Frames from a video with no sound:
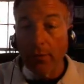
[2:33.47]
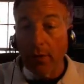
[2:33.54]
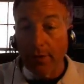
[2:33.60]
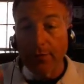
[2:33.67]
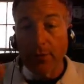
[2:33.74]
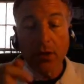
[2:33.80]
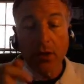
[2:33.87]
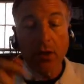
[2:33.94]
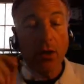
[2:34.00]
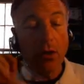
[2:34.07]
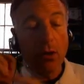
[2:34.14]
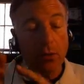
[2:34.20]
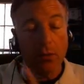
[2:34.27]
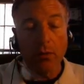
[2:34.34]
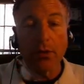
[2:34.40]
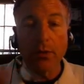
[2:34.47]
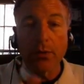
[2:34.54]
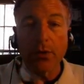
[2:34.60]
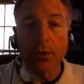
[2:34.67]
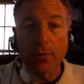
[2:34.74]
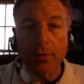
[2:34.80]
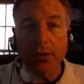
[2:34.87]
if you look on our
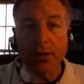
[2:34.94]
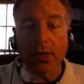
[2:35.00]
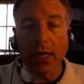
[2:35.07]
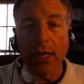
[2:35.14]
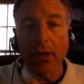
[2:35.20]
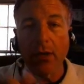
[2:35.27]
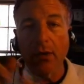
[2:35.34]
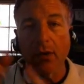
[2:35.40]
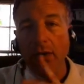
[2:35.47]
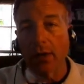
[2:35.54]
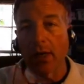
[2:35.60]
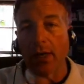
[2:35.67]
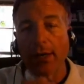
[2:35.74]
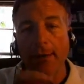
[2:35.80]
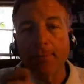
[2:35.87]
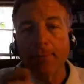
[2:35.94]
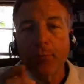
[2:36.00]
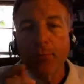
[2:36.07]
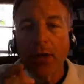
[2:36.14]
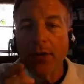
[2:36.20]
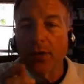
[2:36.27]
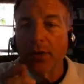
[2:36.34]
YouTube site, or
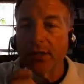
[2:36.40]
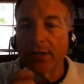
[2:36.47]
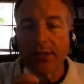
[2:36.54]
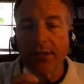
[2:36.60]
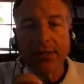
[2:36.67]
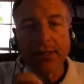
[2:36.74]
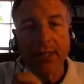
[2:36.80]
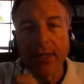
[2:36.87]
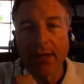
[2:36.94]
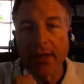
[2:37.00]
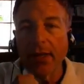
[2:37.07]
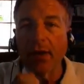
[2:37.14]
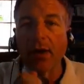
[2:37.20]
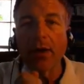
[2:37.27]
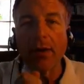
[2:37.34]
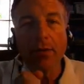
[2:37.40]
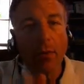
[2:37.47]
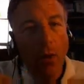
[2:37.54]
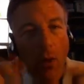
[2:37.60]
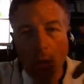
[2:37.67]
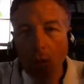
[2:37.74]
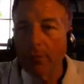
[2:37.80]
you can see that
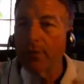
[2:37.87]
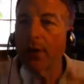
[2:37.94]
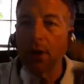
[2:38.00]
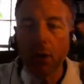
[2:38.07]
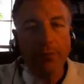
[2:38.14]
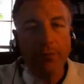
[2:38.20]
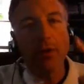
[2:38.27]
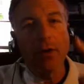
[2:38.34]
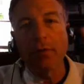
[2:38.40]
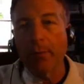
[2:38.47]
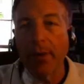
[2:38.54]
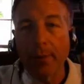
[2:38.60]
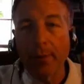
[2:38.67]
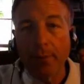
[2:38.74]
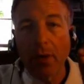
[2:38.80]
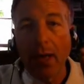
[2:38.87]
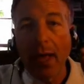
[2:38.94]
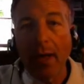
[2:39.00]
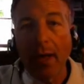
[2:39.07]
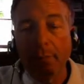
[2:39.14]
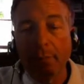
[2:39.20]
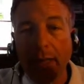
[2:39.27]
over and over and over, people
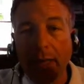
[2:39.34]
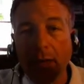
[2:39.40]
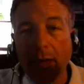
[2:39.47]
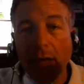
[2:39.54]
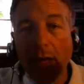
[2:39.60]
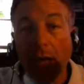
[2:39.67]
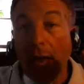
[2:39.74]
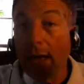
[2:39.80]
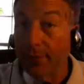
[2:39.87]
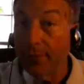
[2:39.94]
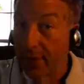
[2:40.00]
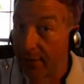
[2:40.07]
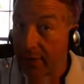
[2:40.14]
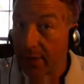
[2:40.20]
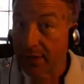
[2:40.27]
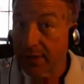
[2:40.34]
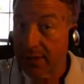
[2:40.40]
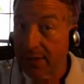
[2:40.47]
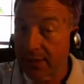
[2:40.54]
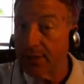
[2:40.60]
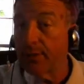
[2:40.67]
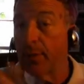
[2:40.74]
have given us
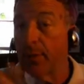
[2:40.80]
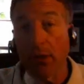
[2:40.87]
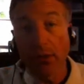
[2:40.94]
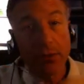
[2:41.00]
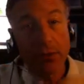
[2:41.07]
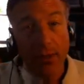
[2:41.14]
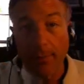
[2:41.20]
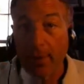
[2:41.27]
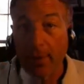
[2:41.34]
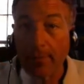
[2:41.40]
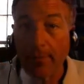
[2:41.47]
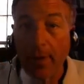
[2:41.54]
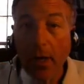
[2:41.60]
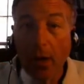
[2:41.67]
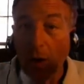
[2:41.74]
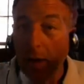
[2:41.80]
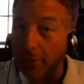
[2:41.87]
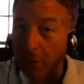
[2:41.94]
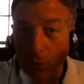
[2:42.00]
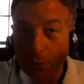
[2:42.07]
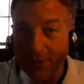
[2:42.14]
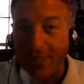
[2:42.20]
testimonials. Some of them, I have
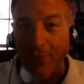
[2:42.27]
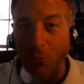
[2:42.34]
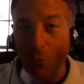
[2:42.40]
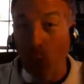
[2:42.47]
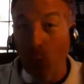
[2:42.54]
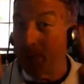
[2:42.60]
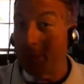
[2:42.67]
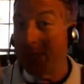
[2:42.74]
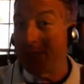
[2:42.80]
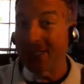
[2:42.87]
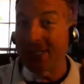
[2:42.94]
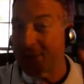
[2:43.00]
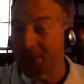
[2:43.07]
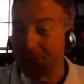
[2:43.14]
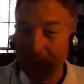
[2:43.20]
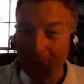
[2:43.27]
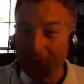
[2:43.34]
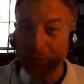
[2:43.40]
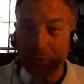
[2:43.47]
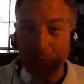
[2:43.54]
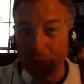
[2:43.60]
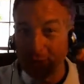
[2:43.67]
a whole set of 1-minute
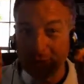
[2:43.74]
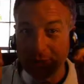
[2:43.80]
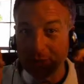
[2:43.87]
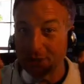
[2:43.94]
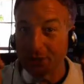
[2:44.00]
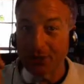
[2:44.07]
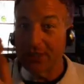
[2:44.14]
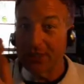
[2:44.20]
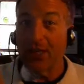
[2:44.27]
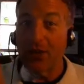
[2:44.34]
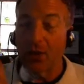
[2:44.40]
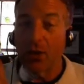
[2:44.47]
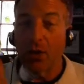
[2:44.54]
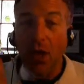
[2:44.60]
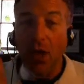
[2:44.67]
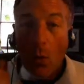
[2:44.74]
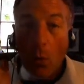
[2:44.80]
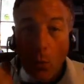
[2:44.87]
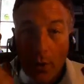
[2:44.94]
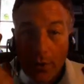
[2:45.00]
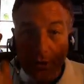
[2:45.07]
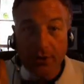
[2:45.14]
testimonials where they just shared
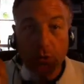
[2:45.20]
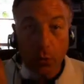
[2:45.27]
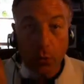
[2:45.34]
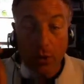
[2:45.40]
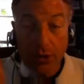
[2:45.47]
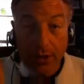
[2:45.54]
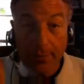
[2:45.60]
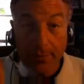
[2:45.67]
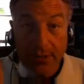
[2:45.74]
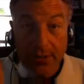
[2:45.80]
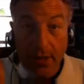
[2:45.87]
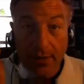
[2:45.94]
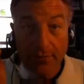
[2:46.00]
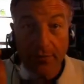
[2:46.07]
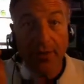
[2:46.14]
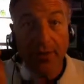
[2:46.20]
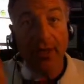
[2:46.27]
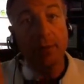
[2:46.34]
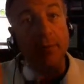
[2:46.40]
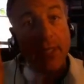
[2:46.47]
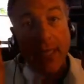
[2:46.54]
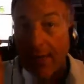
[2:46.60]
what this workshop has done for
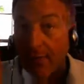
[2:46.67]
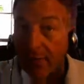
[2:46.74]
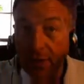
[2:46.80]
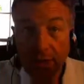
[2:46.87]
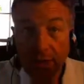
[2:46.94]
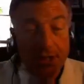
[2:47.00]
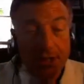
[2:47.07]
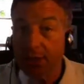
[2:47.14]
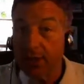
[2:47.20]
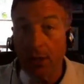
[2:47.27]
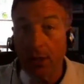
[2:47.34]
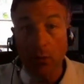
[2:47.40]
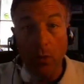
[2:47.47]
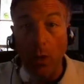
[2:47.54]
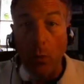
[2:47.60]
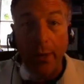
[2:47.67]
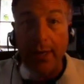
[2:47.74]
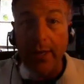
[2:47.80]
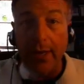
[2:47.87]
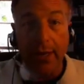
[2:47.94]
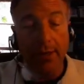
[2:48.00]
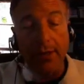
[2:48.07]
them. Even just a
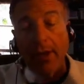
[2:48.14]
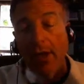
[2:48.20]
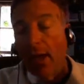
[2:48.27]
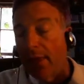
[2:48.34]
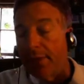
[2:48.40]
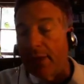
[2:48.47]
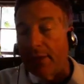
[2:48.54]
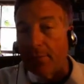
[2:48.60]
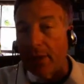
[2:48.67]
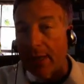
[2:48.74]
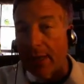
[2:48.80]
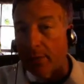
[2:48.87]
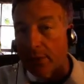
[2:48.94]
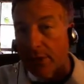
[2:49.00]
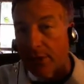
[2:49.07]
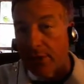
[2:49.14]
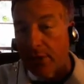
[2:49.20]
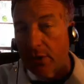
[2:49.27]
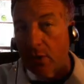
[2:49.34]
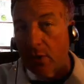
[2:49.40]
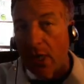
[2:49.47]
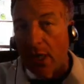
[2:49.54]
weekend, they've been able
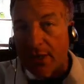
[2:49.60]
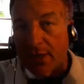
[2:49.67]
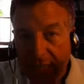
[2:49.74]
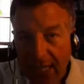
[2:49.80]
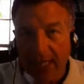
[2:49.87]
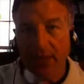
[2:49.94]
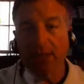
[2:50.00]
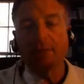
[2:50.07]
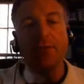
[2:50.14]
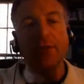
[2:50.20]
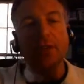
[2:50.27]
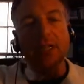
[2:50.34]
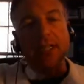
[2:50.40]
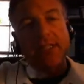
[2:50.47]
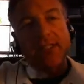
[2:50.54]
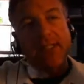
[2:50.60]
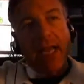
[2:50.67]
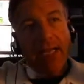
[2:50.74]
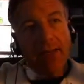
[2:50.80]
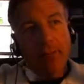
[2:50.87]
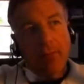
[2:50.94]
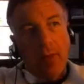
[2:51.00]
to take their feelings
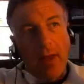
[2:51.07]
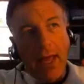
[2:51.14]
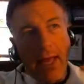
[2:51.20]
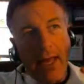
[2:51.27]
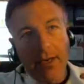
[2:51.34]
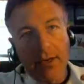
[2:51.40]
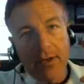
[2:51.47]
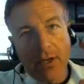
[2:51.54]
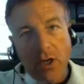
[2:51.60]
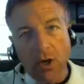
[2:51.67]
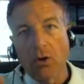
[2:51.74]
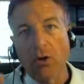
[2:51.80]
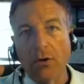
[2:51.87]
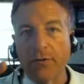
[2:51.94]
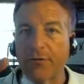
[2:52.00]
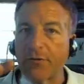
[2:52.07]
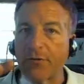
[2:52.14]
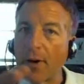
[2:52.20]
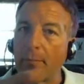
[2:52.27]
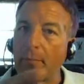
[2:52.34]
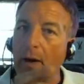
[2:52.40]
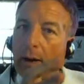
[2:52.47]
and go
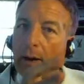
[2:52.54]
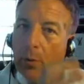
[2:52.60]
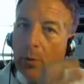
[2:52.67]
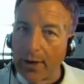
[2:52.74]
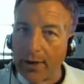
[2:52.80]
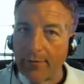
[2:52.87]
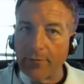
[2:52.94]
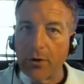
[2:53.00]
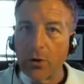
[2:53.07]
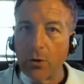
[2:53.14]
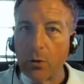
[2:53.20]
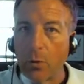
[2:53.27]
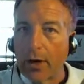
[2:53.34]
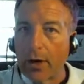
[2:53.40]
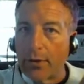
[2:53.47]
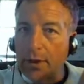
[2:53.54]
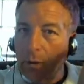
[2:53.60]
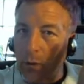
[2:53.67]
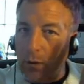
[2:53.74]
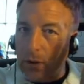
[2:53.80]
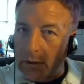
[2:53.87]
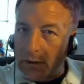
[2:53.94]
from a point of view where they
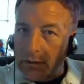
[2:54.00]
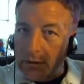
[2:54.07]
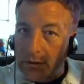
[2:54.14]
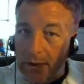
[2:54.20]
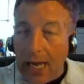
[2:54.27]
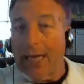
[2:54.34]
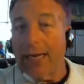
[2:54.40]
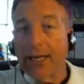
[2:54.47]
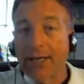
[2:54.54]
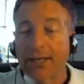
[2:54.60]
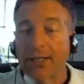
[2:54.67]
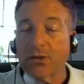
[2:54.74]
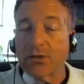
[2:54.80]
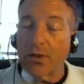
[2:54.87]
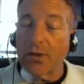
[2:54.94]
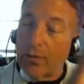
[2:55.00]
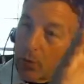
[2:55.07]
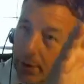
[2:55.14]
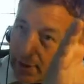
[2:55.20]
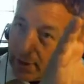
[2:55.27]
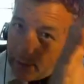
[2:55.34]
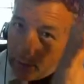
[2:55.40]
were not in touch with them,
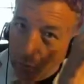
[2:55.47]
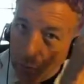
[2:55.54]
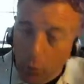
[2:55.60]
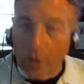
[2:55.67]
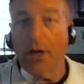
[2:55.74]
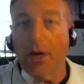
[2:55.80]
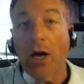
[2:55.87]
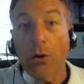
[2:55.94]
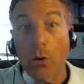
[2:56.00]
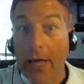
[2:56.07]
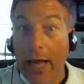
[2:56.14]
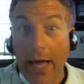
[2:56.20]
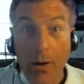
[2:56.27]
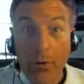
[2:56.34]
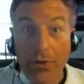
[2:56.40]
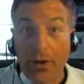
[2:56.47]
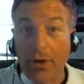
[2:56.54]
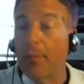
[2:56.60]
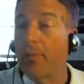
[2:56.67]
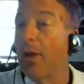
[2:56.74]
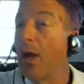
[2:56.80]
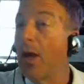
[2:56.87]
where they were not okay with
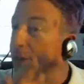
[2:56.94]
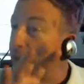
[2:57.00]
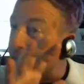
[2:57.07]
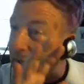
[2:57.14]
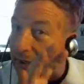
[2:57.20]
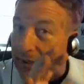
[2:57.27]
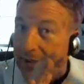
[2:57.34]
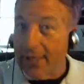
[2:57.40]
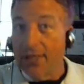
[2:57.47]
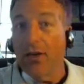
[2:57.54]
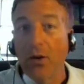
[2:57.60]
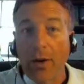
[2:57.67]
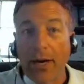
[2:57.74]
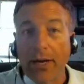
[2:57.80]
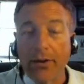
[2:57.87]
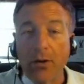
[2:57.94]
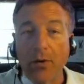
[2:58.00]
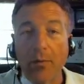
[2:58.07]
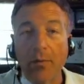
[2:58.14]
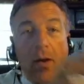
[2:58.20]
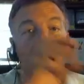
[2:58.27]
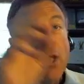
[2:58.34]
them, that they didn't know how to do
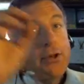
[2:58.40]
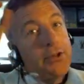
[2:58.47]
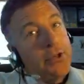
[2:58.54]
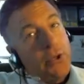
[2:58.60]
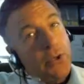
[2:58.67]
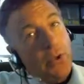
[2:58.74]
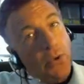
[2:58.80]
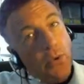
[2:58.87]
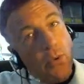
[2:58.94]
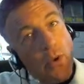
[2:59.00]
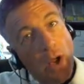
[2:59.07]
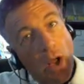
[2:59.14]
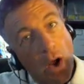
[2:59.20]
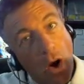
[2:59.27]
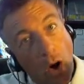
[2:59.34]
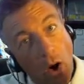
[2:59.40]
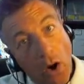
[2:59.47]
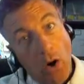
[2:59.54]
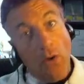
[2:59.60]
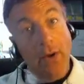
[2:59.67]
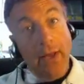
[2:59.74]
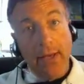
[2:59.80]
them, to
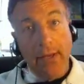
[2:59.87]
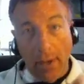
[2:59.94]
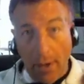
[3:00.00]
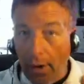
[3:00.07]
okay,